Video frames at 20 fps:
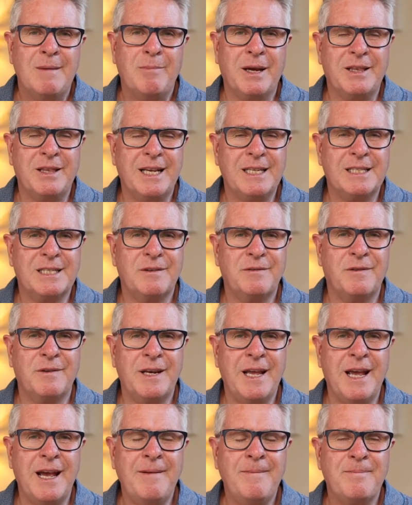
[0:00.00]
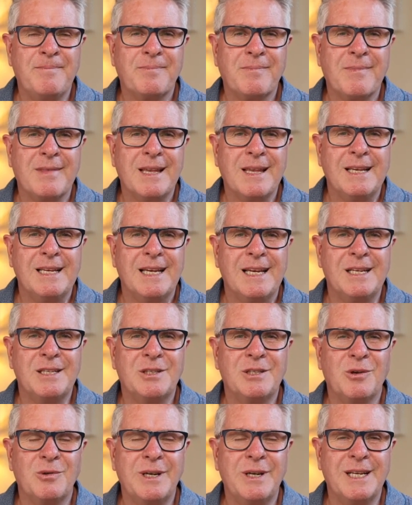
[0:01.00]
But that's it for now.
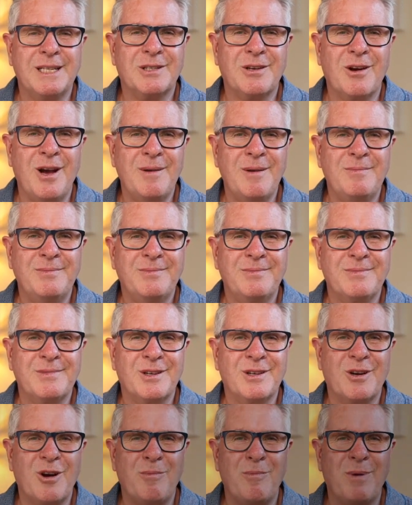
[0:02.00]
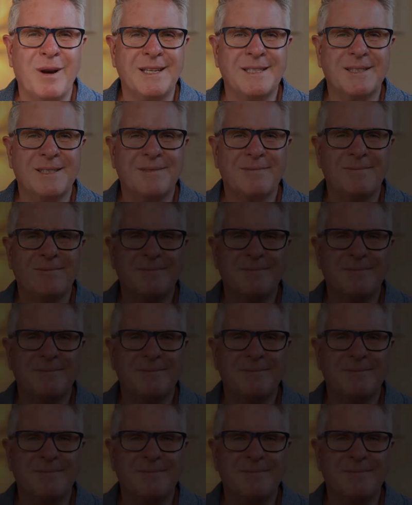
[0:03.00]
Until next time, God bless.